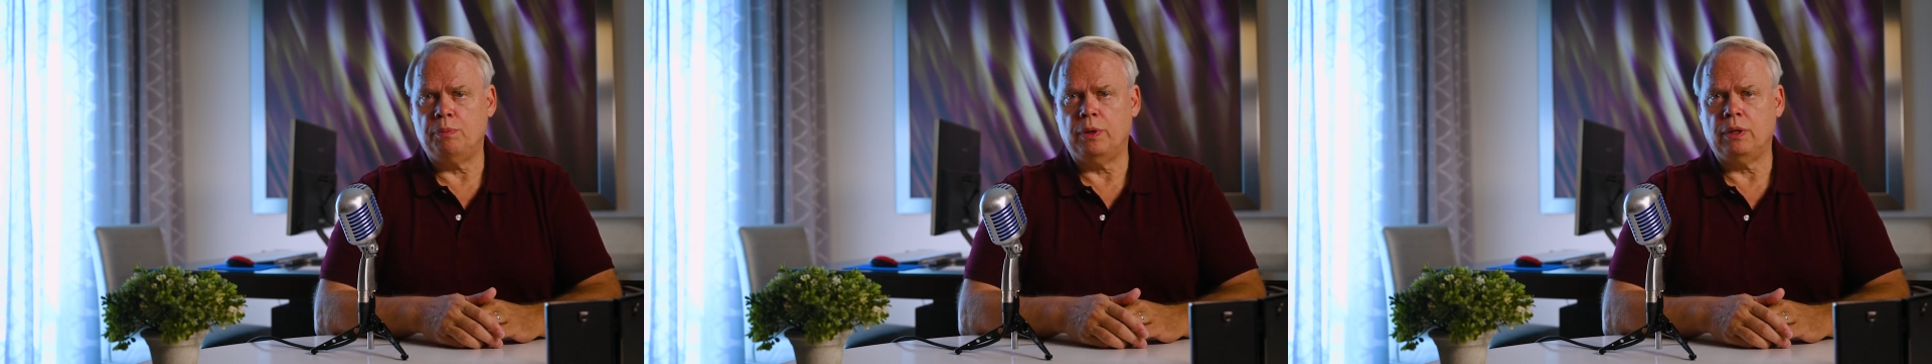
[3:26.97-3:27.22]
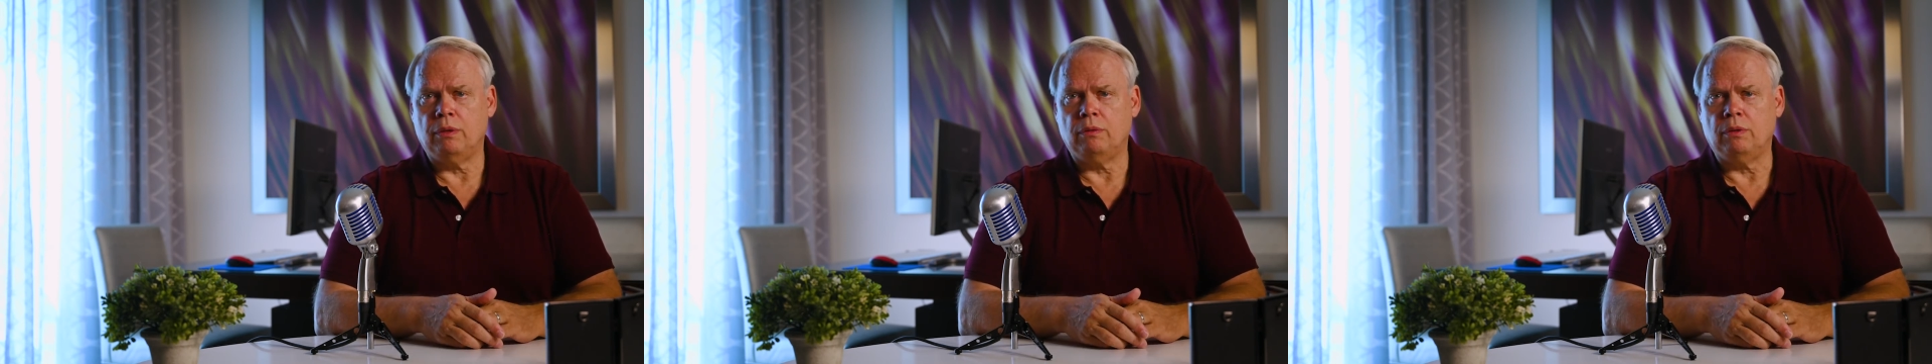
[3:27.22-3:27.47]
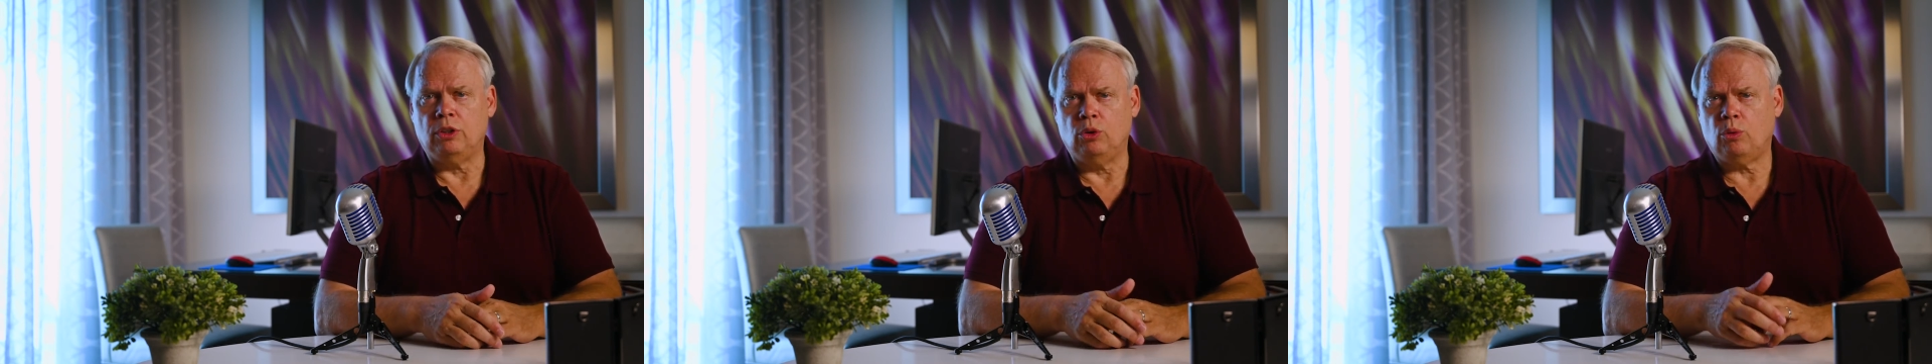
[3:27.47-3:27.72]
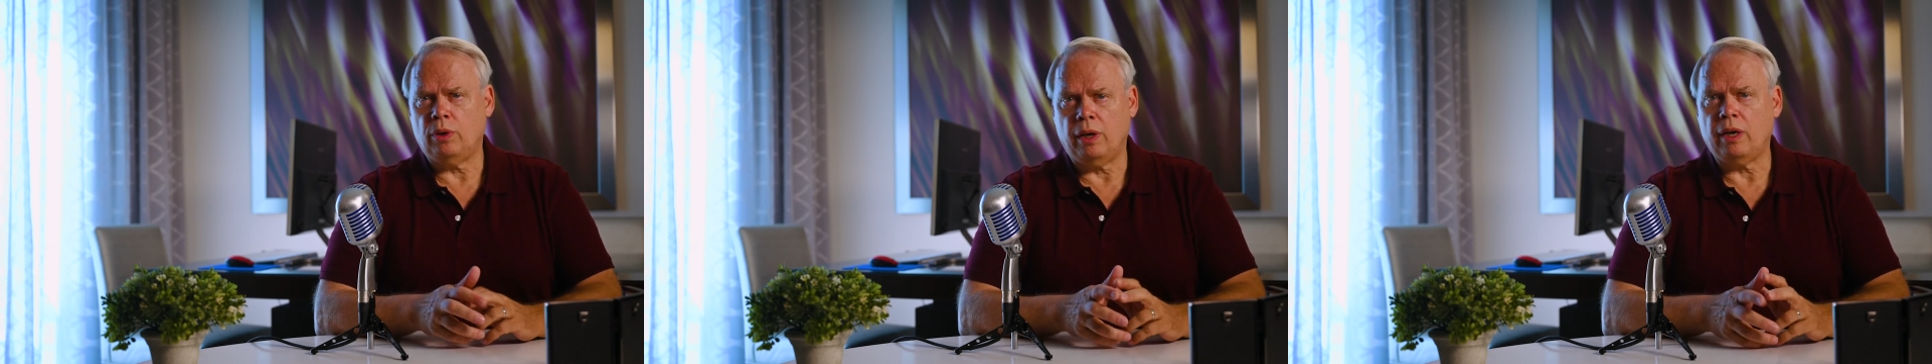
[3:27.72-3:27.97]
but
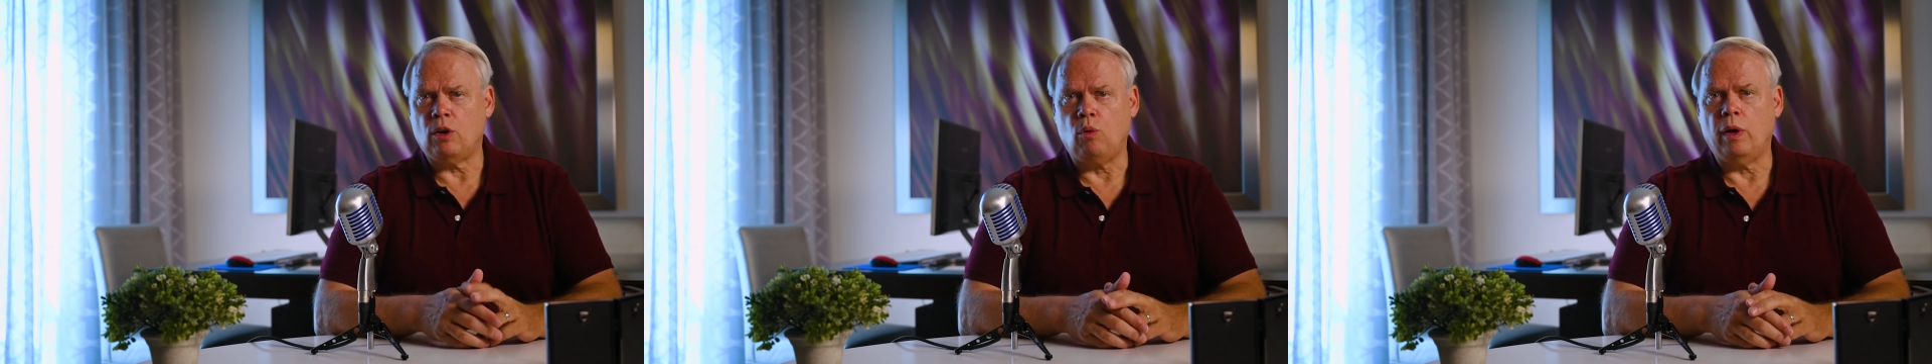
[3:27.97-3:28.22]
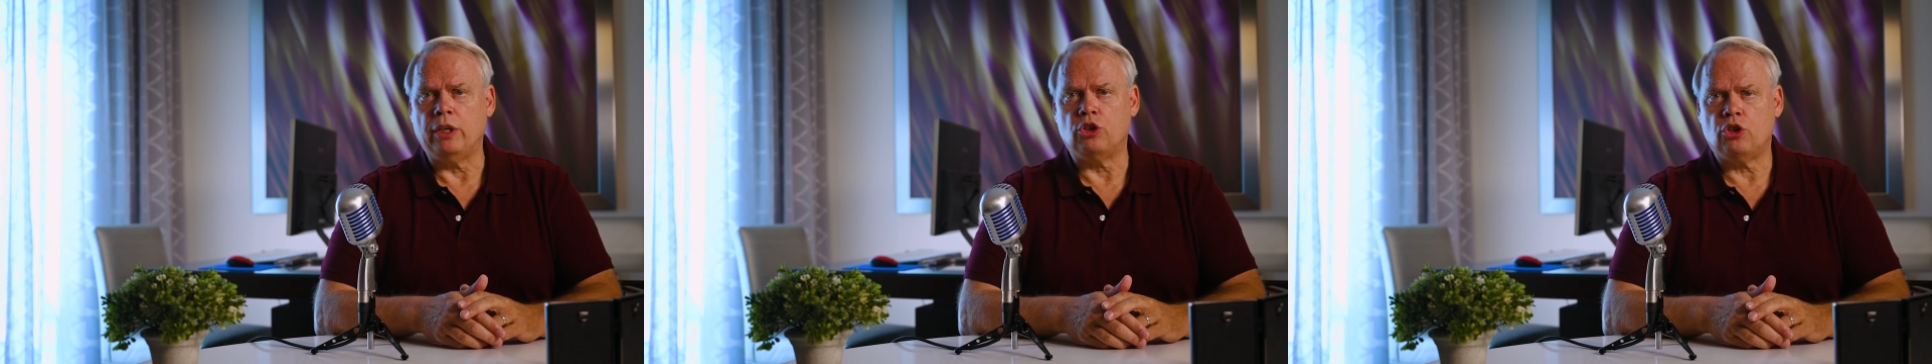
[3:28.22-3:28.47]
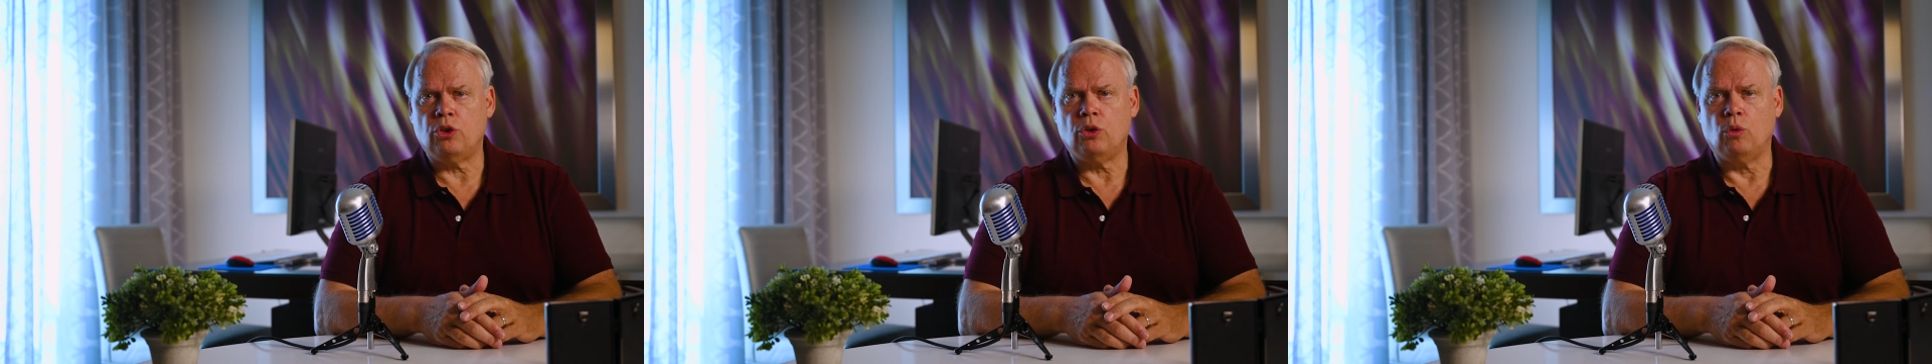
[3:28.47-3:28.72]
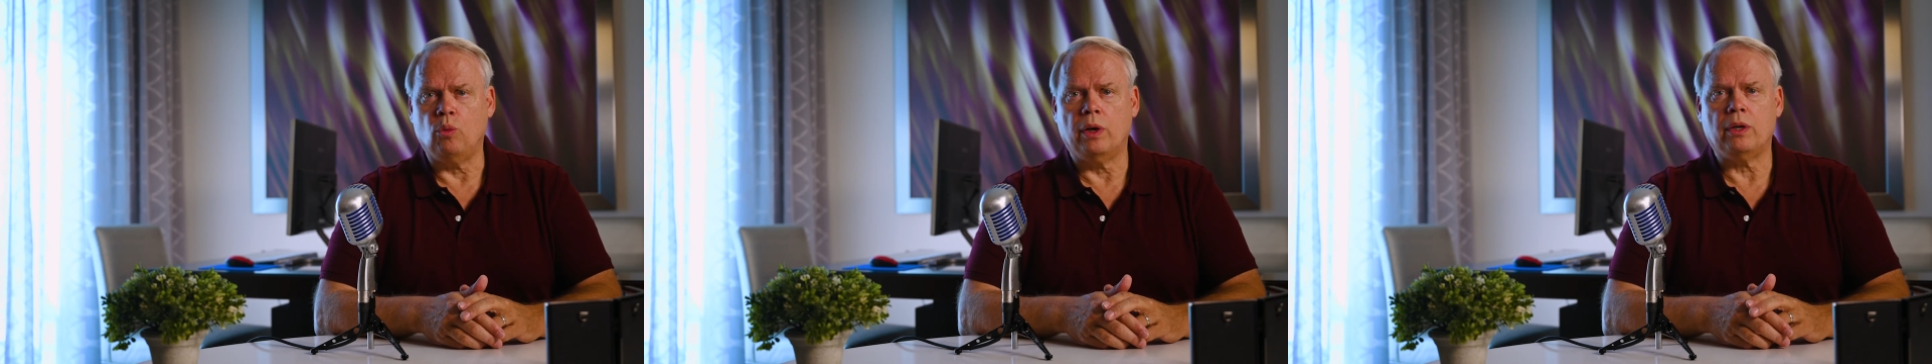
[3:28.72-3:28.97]
you're not quite
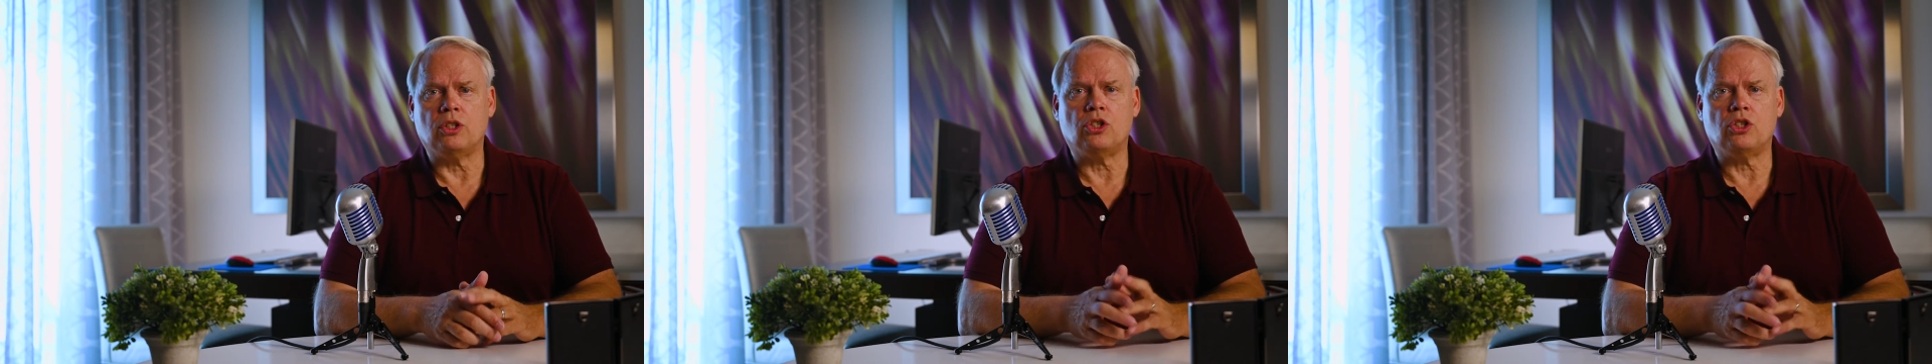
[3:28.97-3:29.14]
sure where to